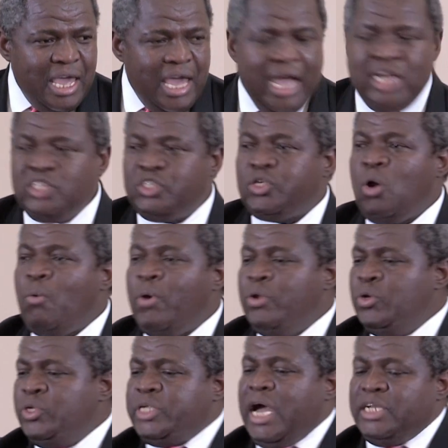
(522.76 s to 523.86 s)
And so when
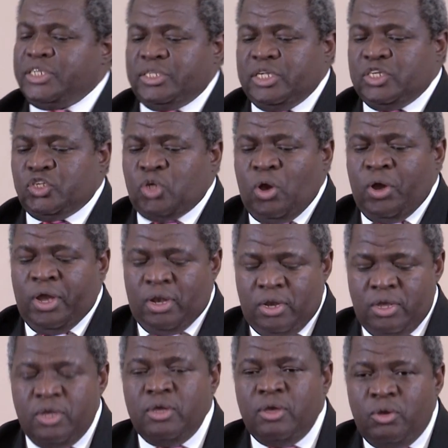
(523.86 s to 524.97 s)
you touch the soil,
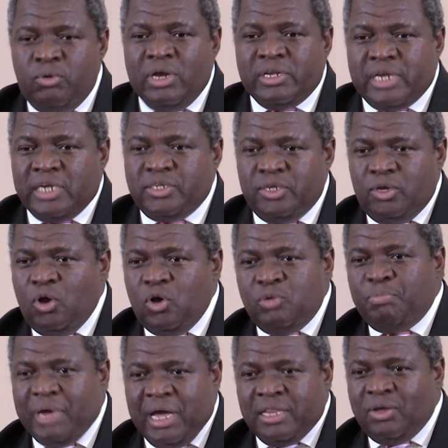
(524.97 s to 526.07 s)
you are touching your own
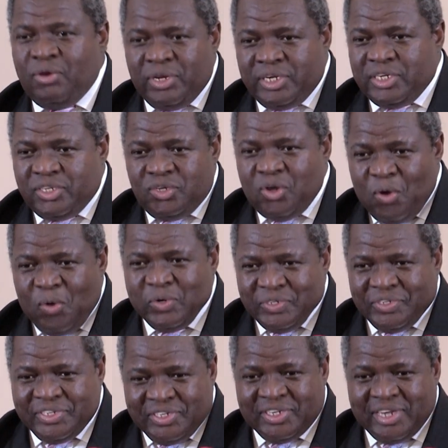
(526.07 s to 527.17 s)
brother, you're touching your own
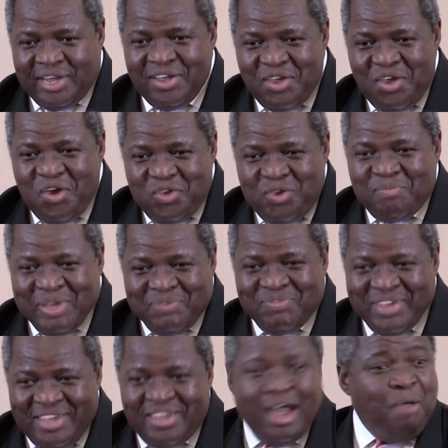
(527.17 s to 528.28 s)
sister. You must
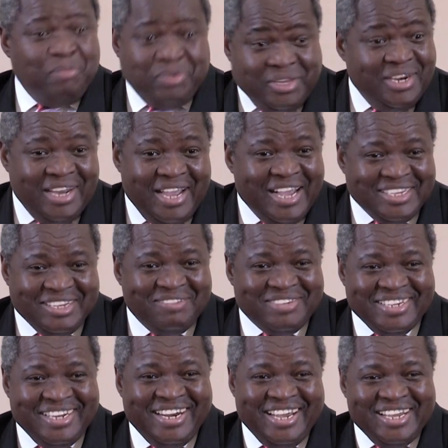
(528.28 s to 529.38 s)
be, I'm serious.
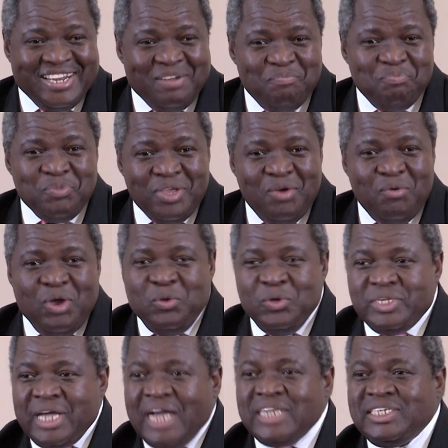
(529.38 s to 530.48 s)
When you
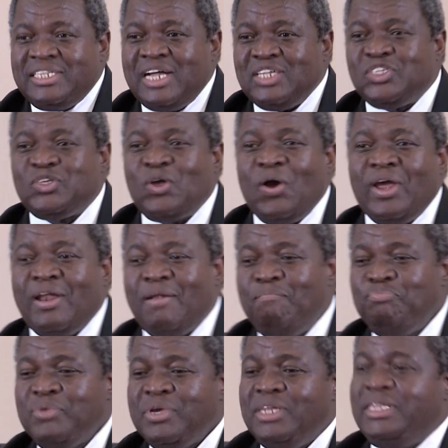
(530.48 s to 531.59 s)
touch that soil,
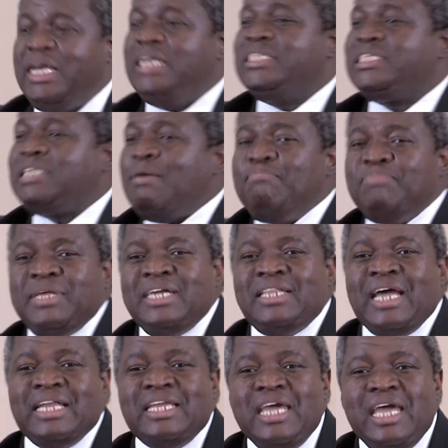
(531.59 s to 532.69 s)
there is something
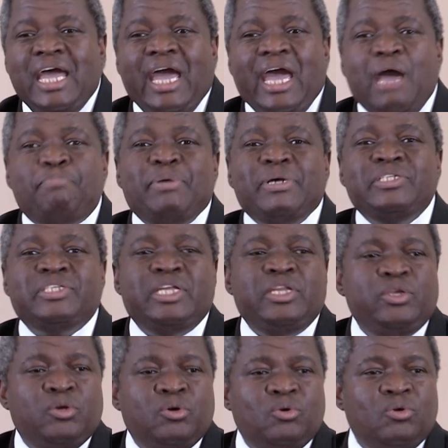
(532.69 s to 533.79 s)
that happens in
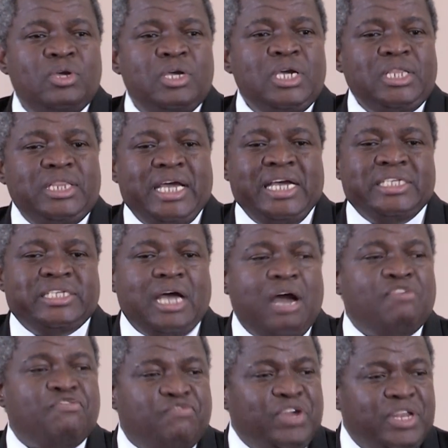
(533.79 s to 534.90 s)
you. There is
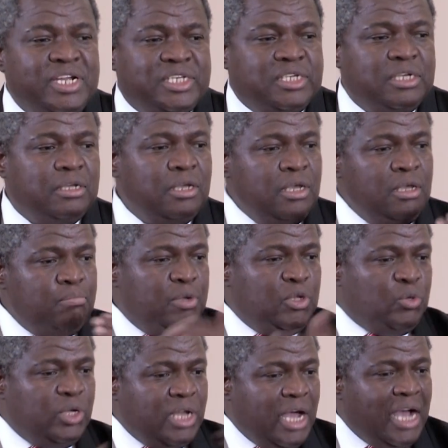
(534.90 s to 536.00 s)
affinity
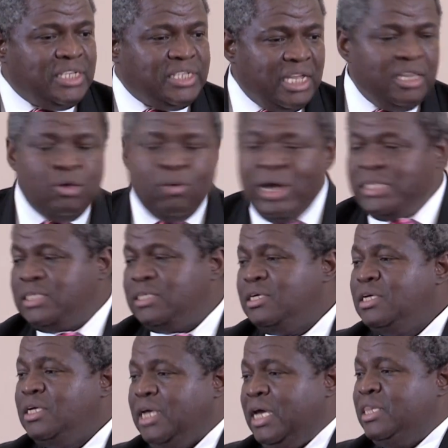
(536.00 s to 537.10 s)
between us and the what?
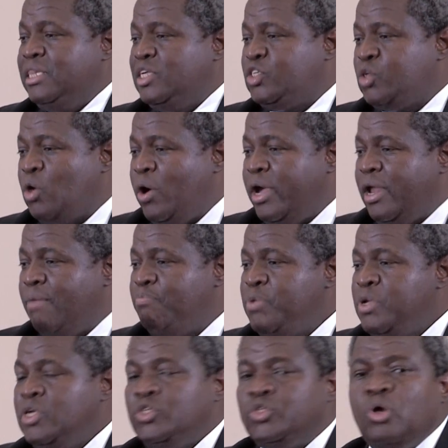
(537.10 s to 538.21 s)
And the soil.
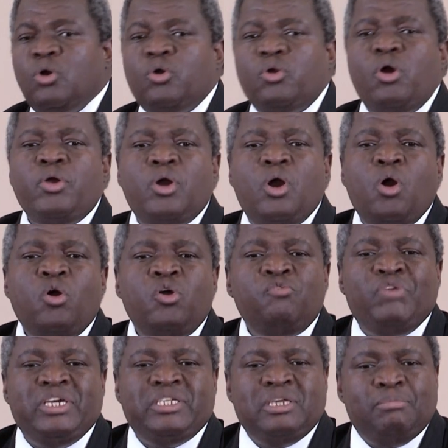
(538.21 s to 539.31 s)
So grow your own
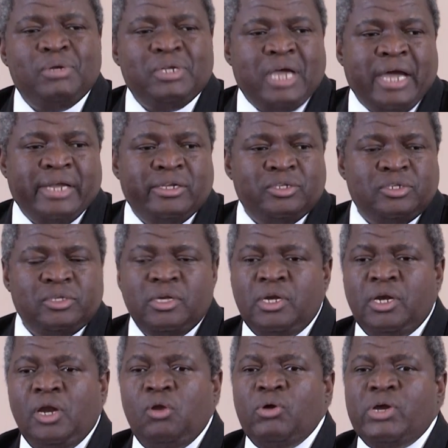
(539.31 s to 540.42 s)
vegetable gardens.
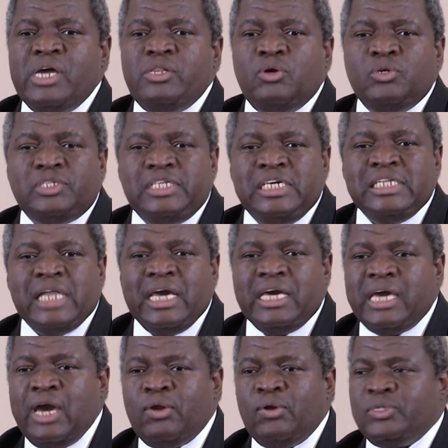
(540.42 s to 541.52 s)
Look at those things like
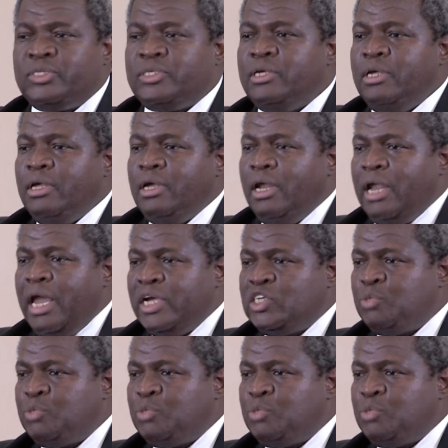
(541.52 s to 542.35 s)
carrots, like